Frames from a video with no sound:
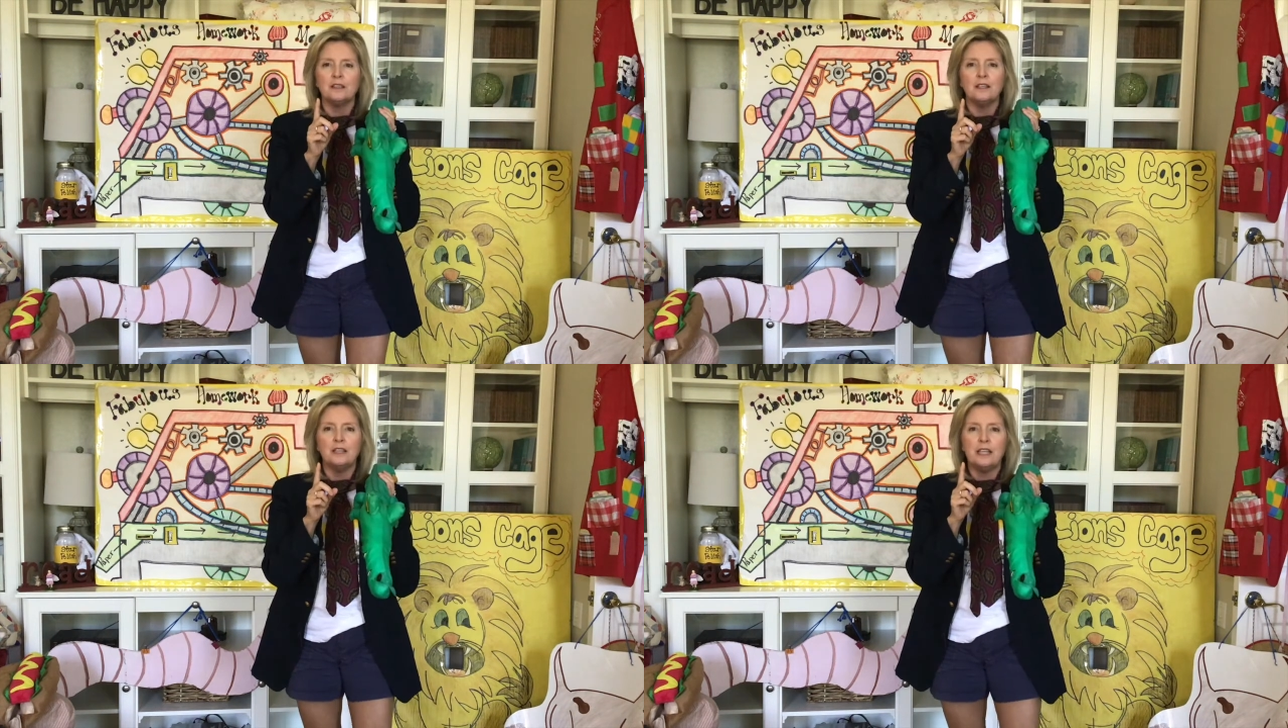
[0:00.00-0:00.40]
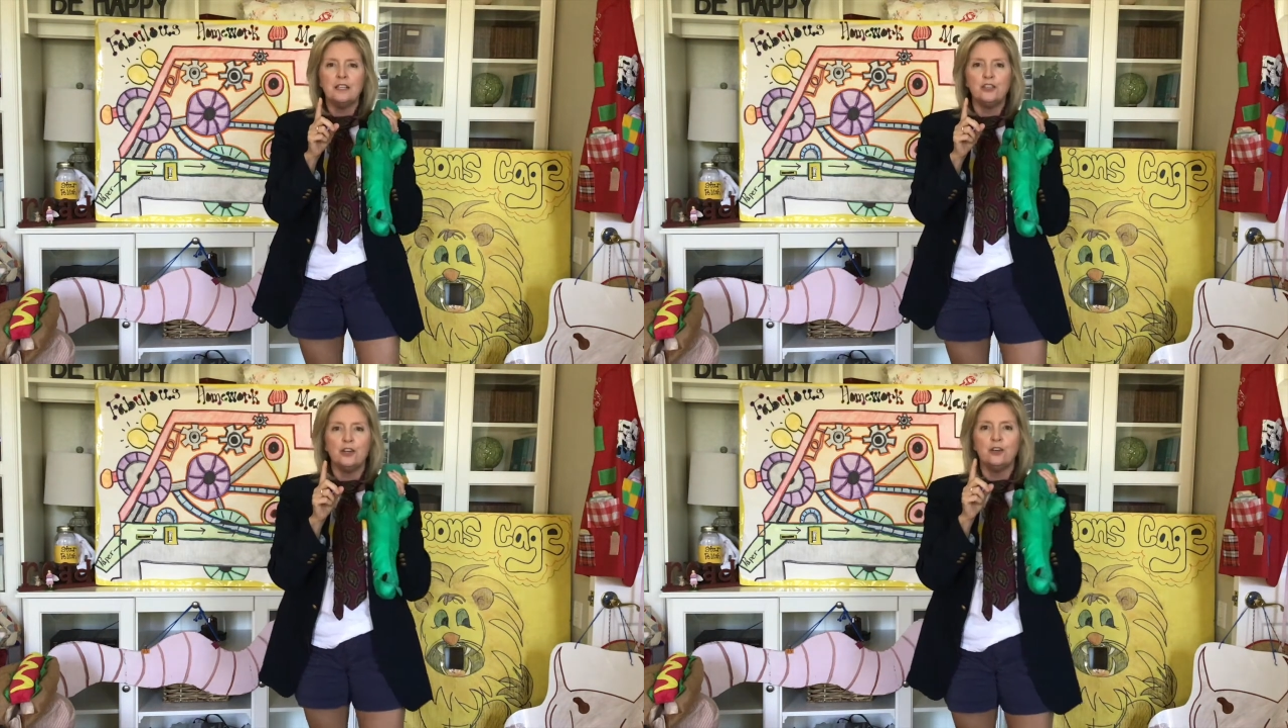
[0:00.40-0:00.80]
little
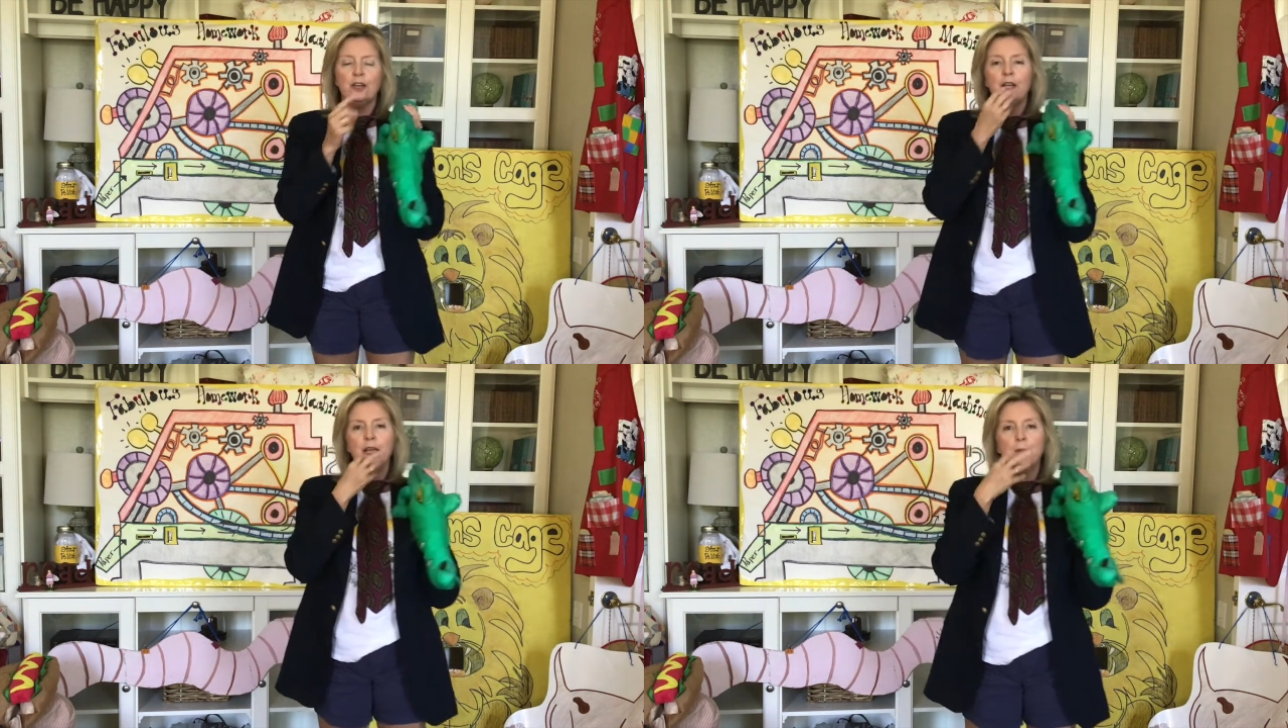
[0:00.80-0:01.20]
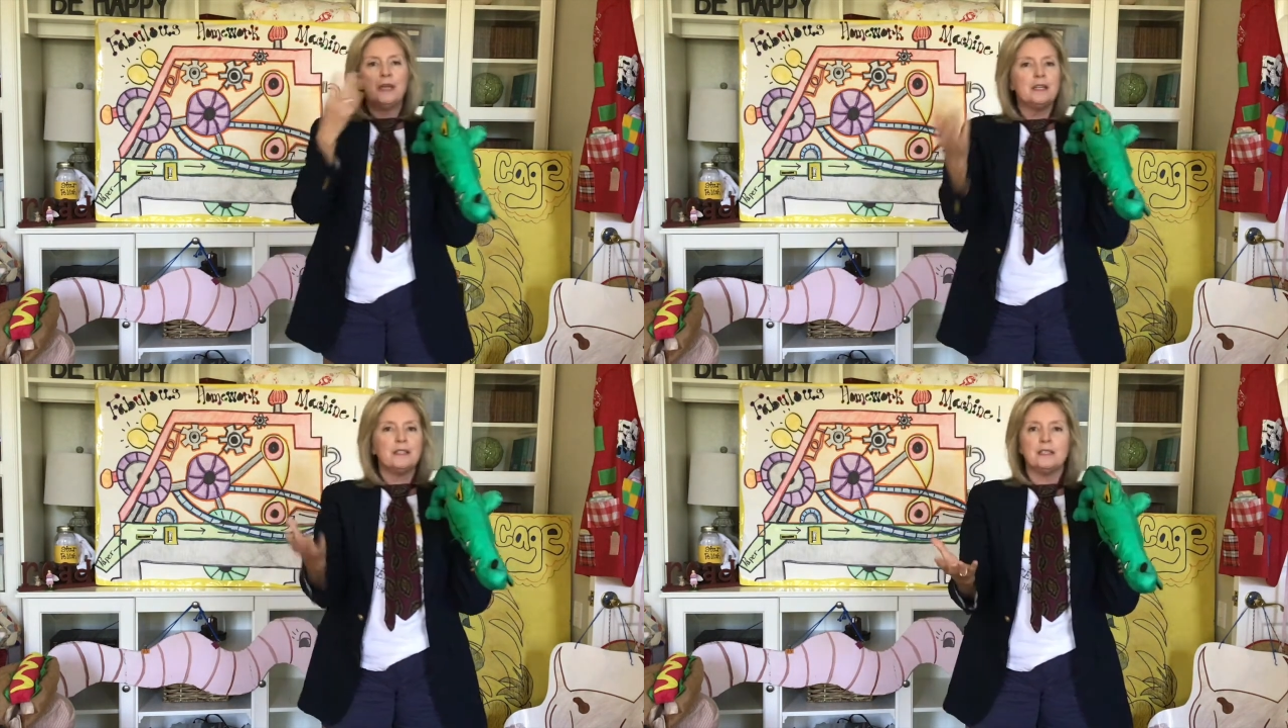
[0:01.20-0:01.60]
easier
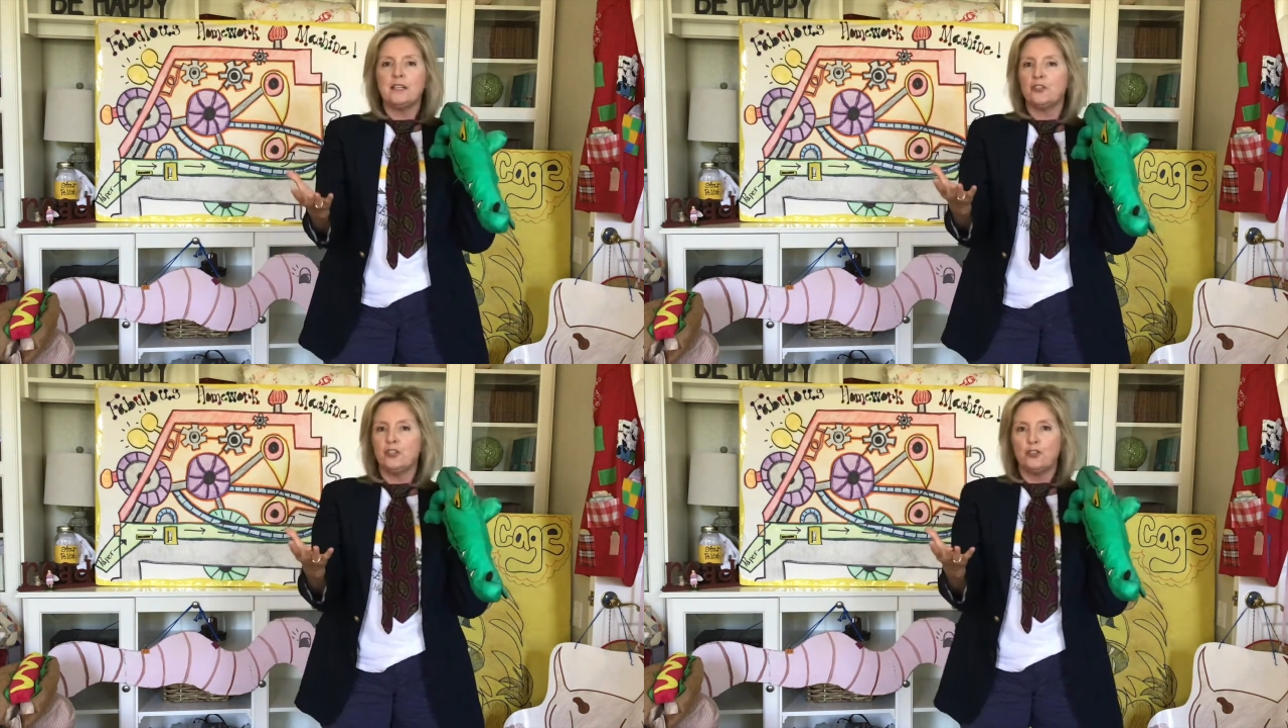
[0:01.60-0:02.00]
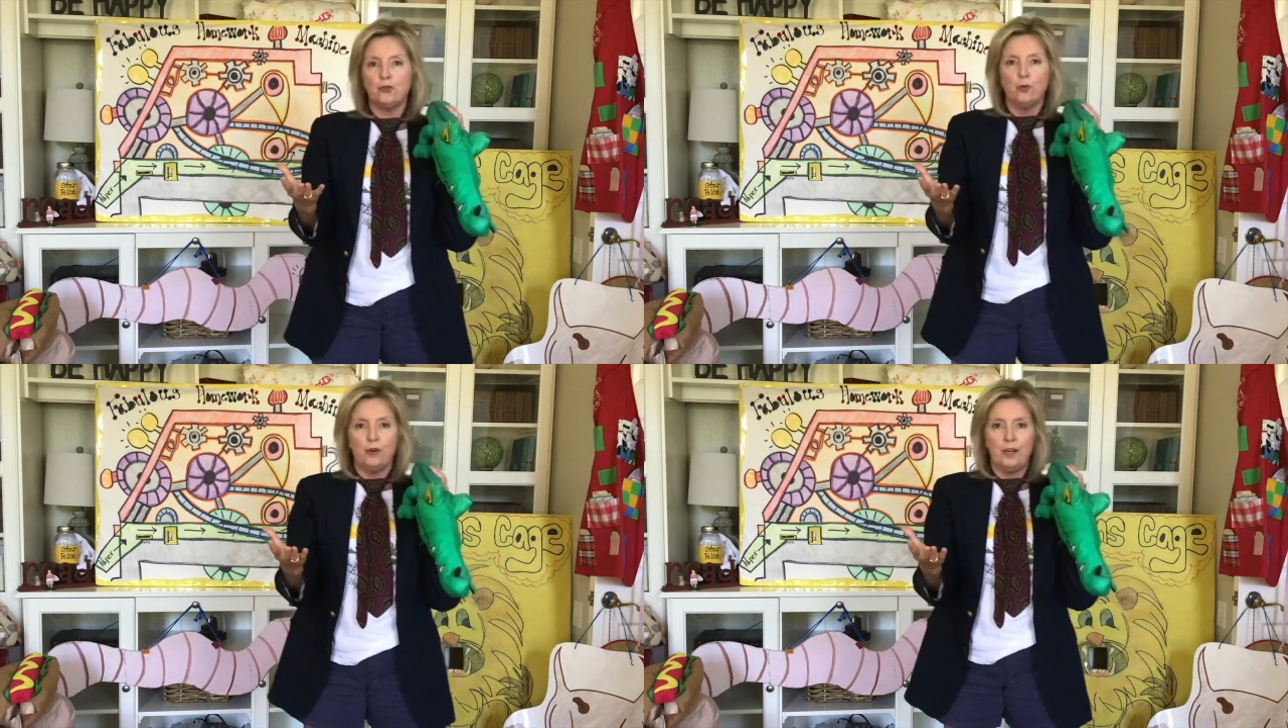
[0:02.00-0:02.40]
because it's such a
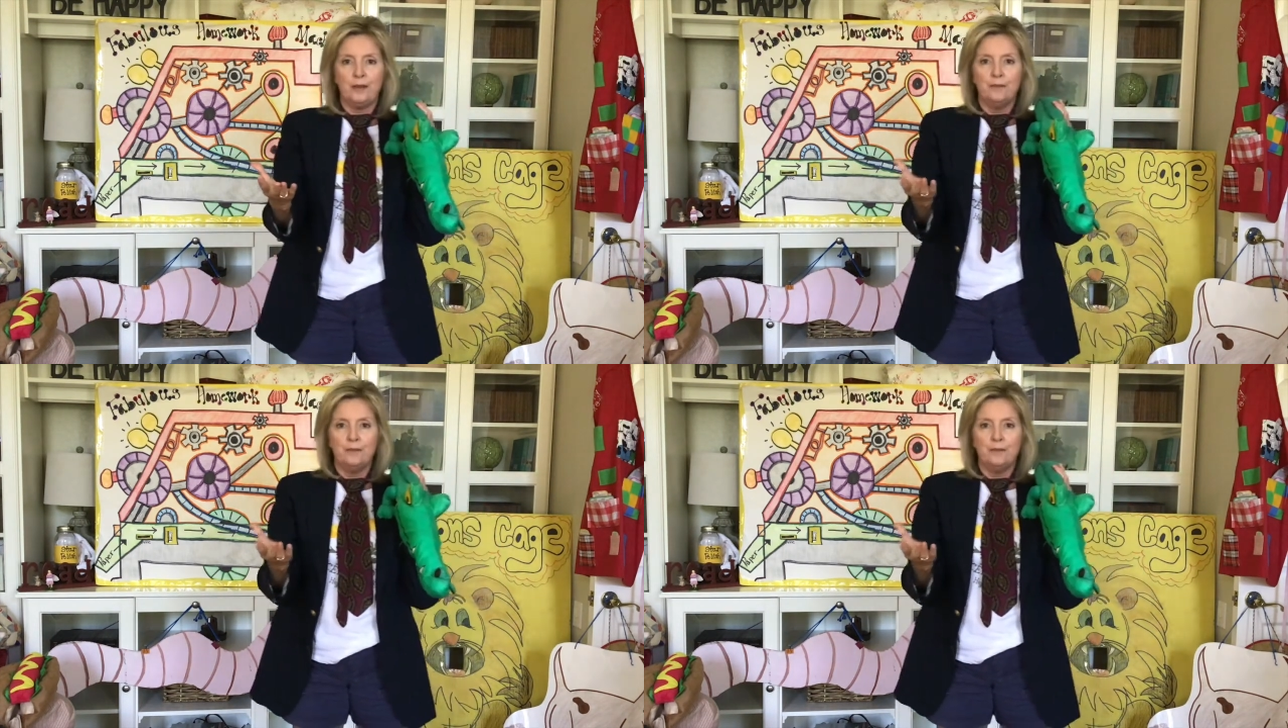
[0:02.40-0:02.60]
story.